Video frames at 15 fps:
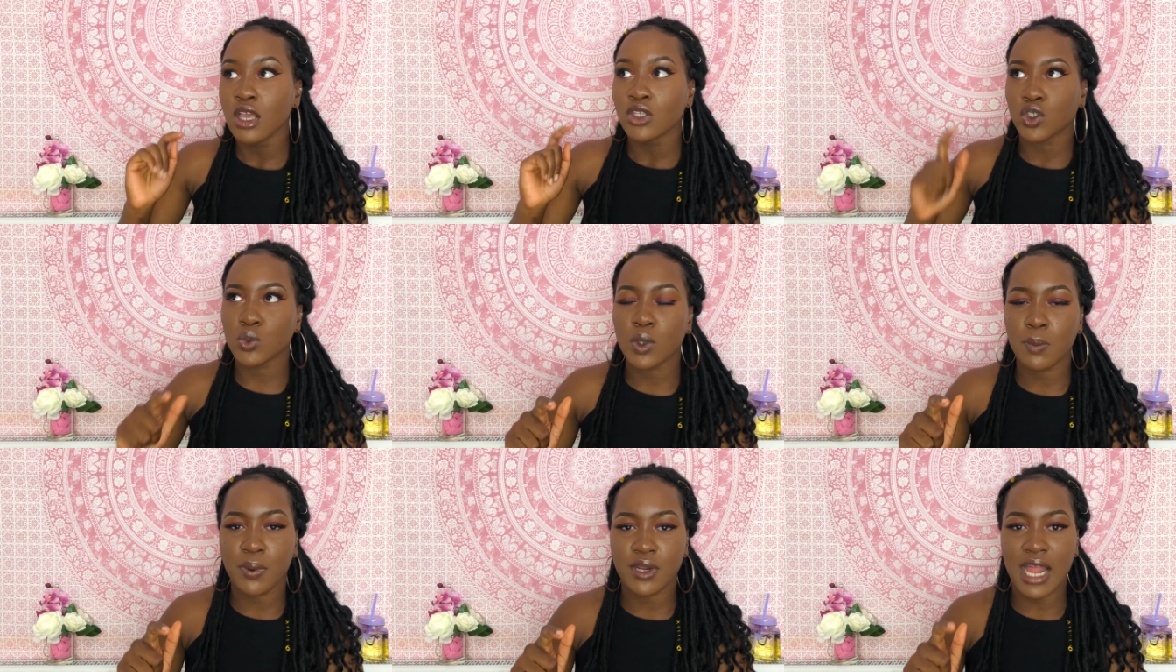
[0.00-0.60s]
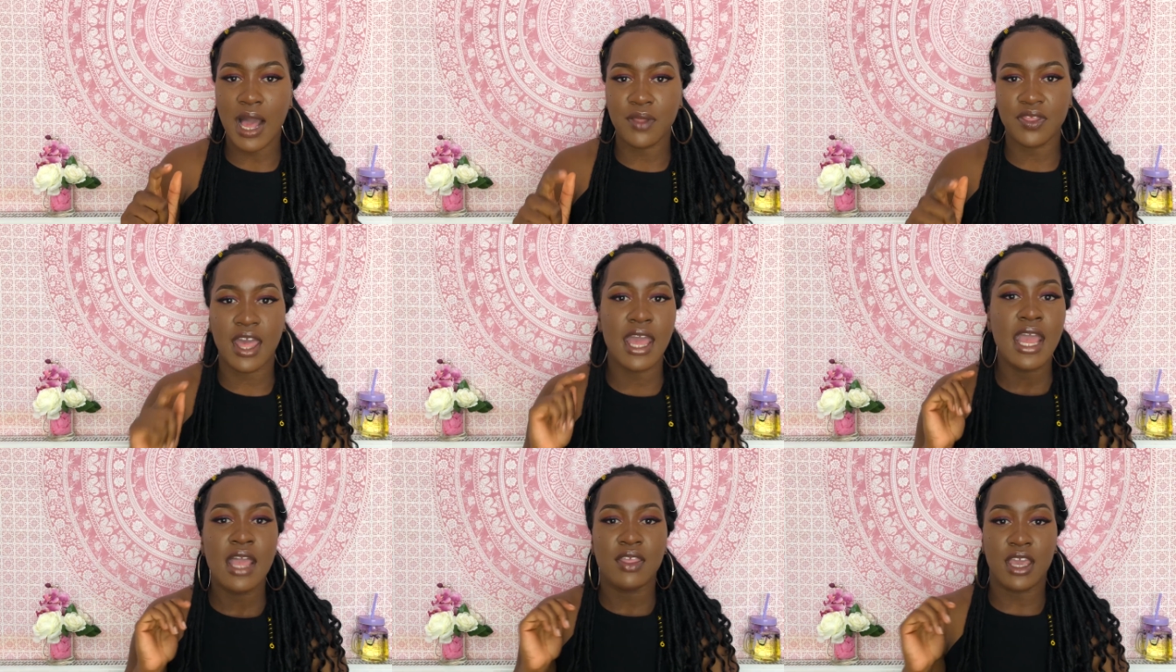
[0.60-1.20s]
just want to put it out
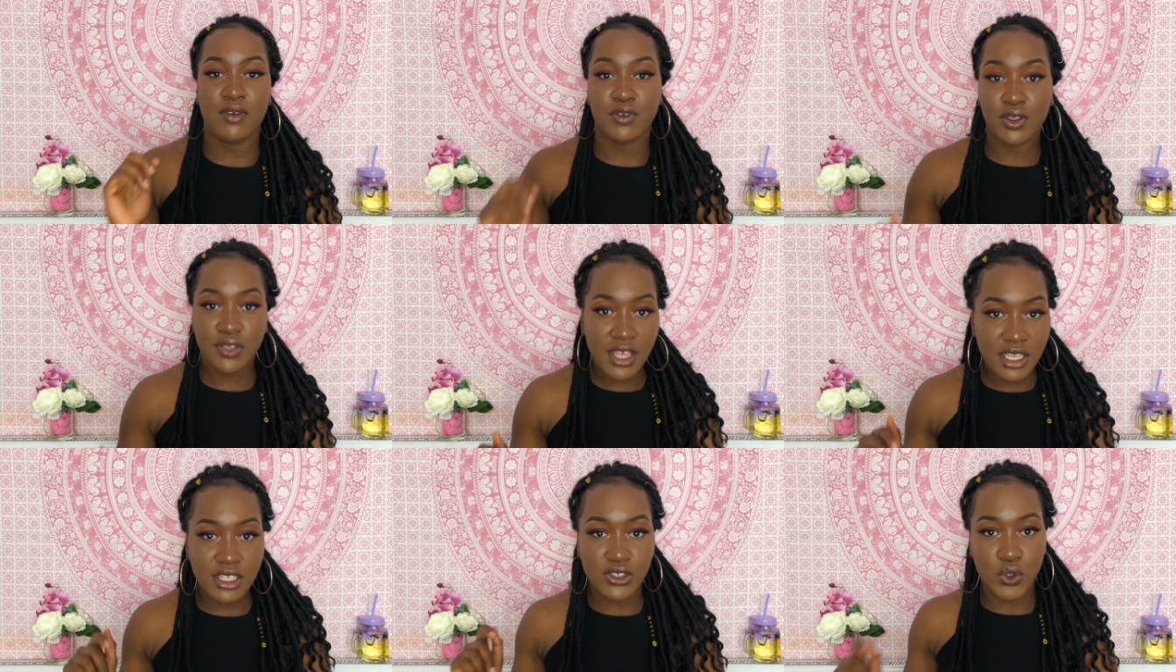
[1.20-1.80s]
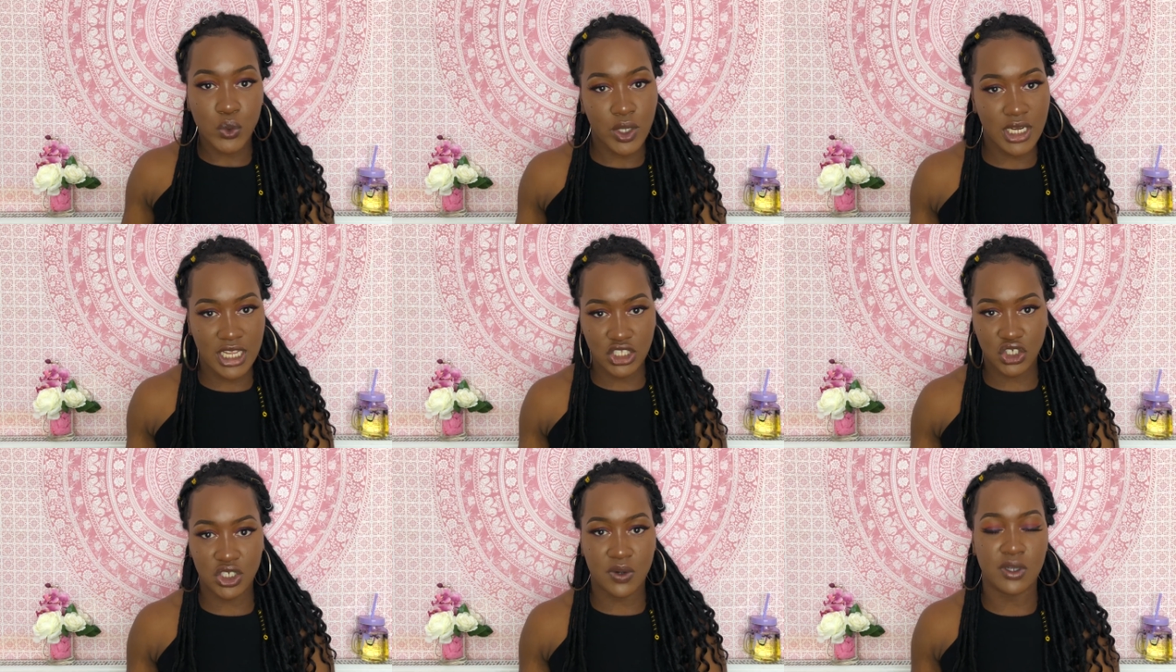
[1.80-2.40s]
there that if you think the joint
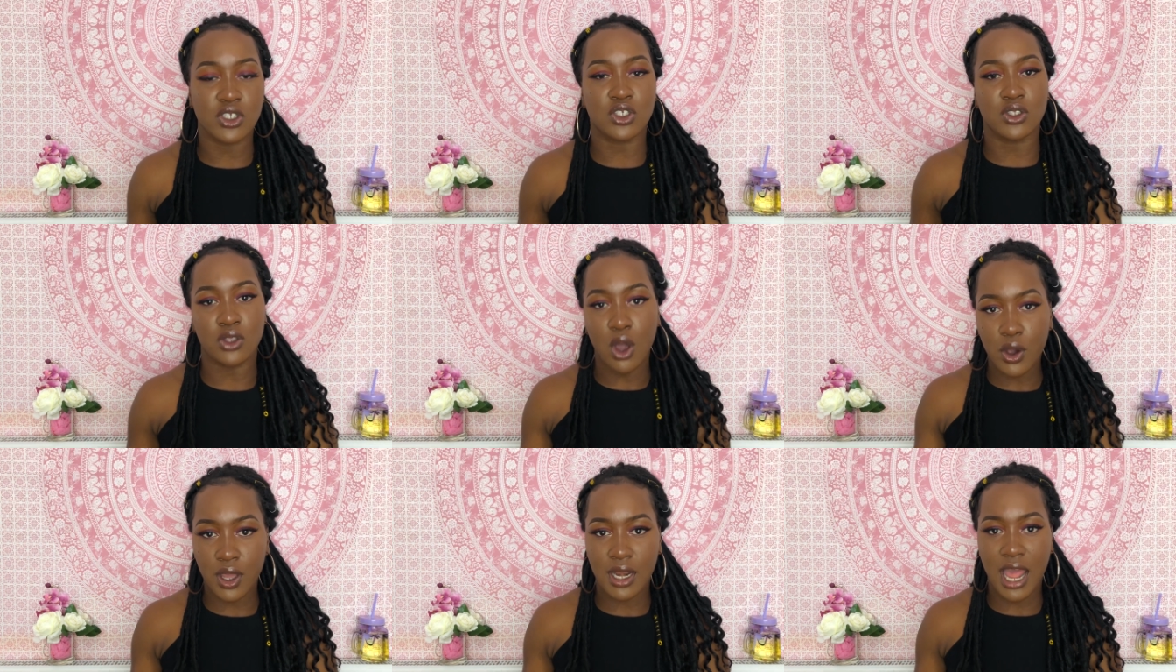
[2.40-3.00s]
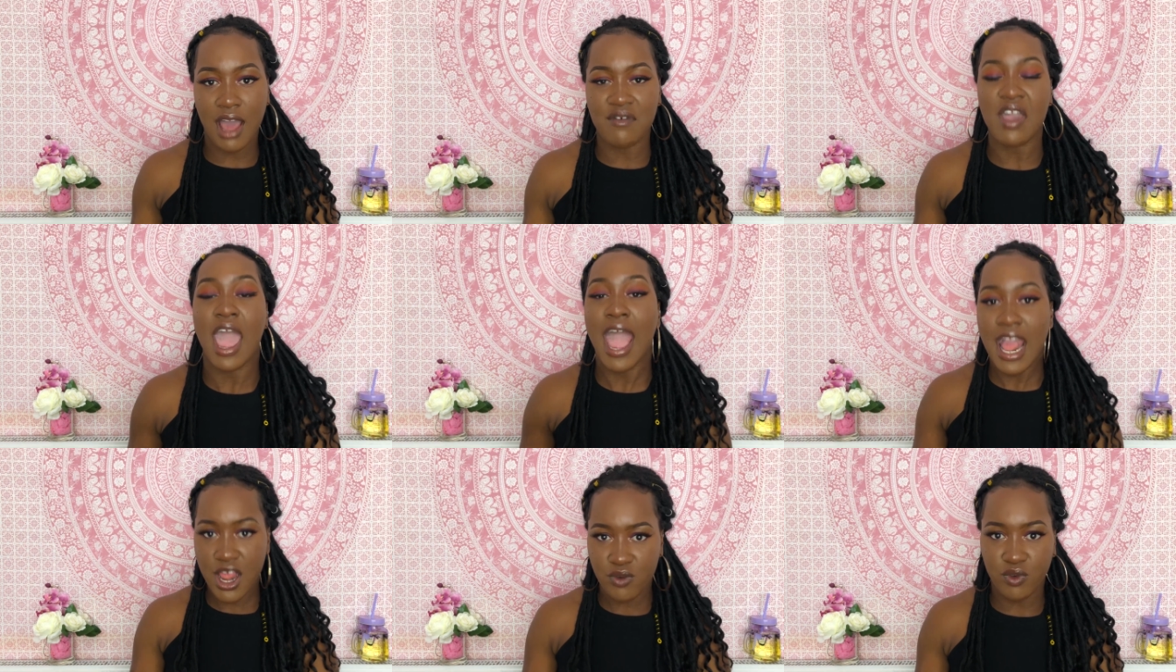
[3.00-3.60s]
engineering is not going to have
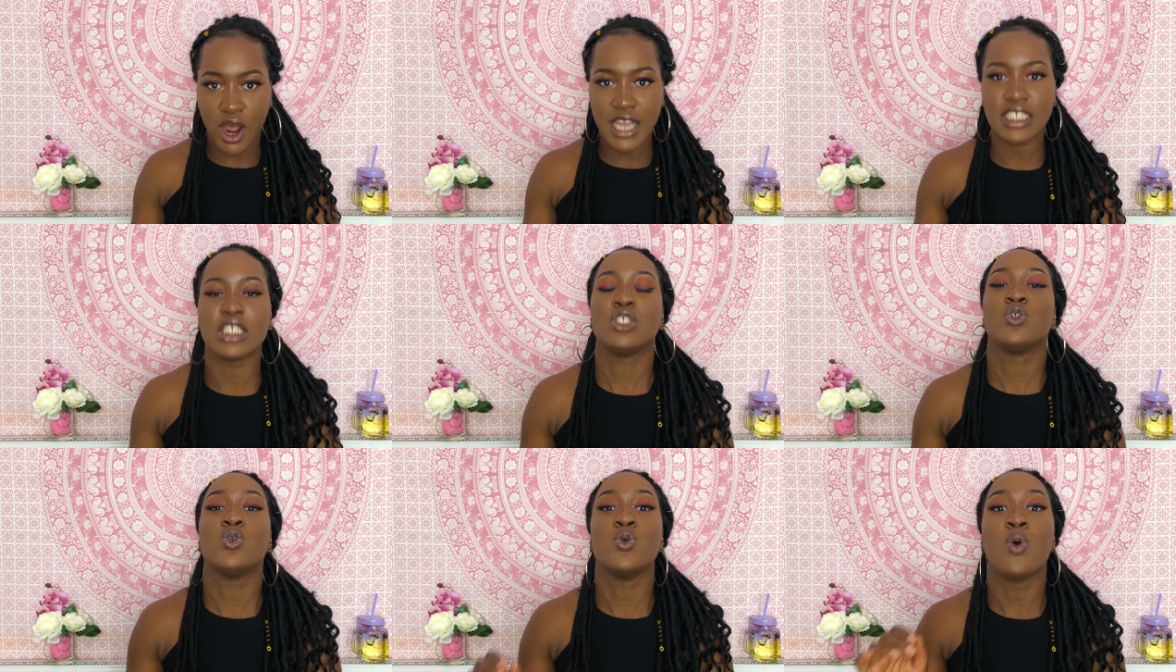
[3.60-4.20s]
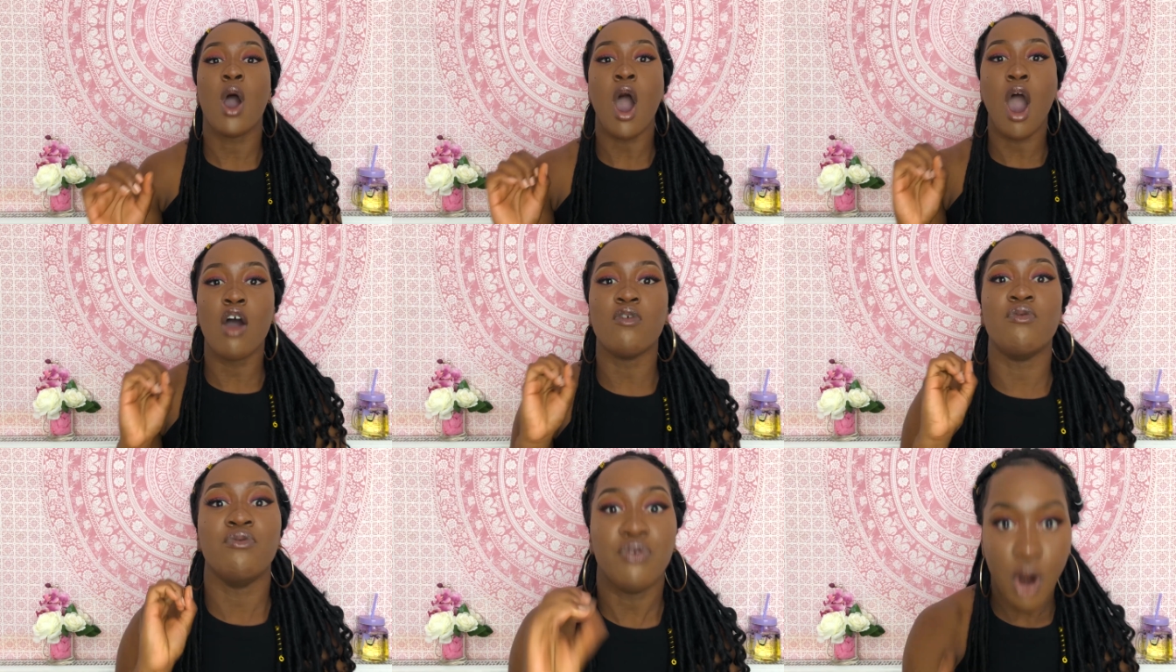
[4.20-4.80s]
any writing, you
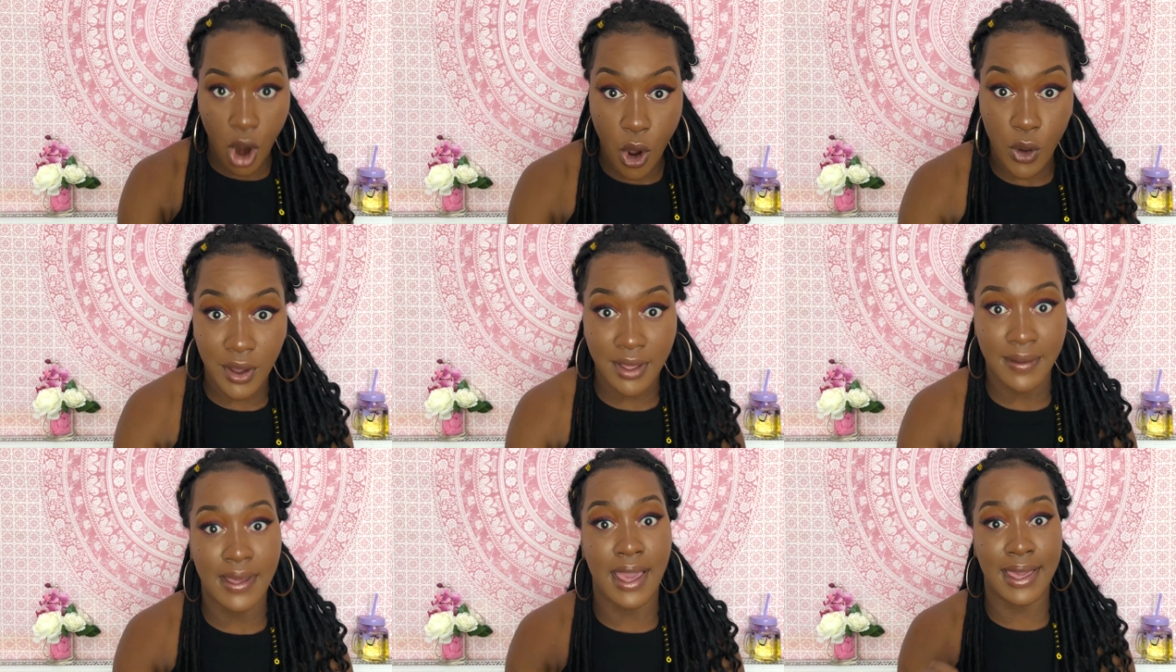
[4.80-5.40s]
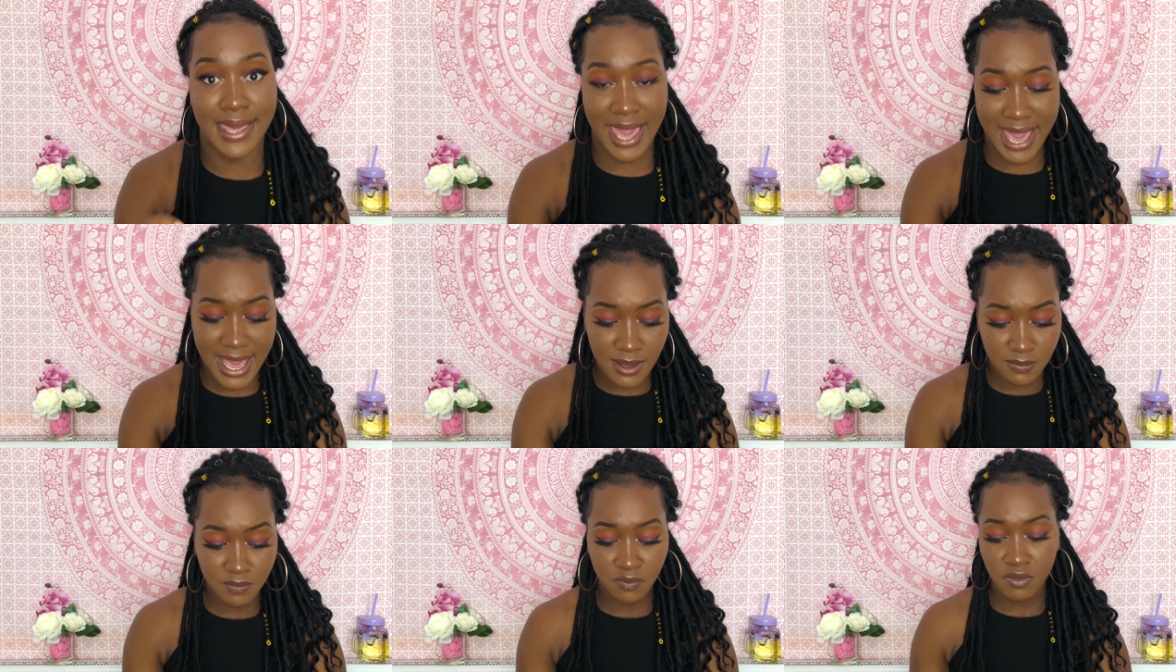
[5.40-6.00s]
are wrong,
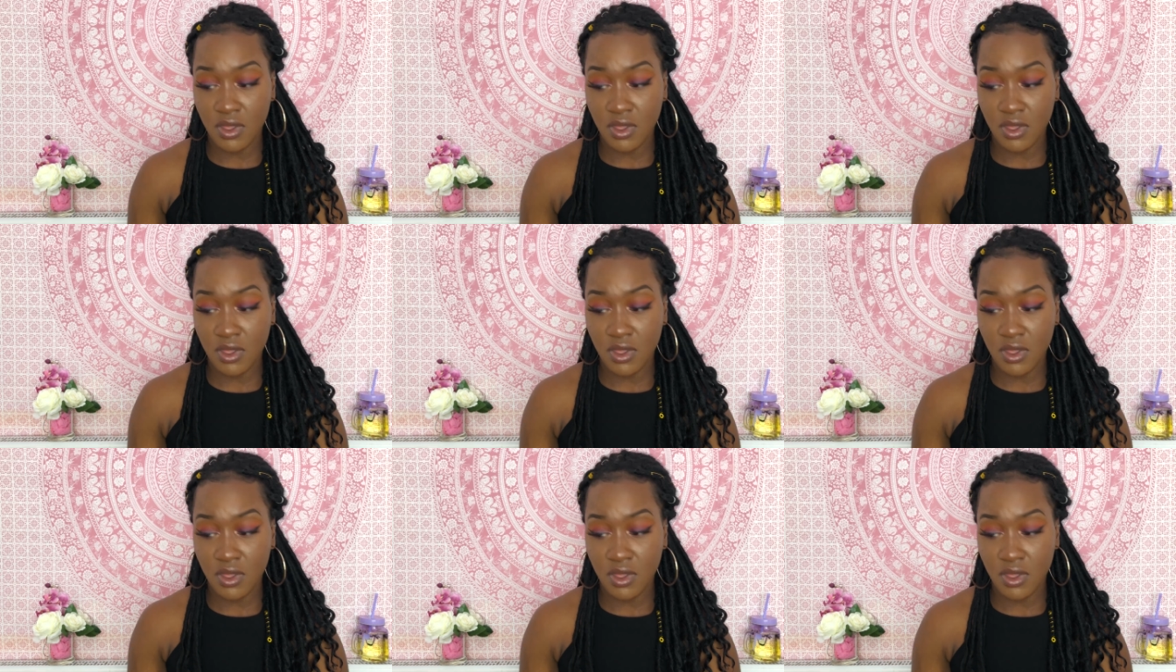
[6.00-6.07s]
okay?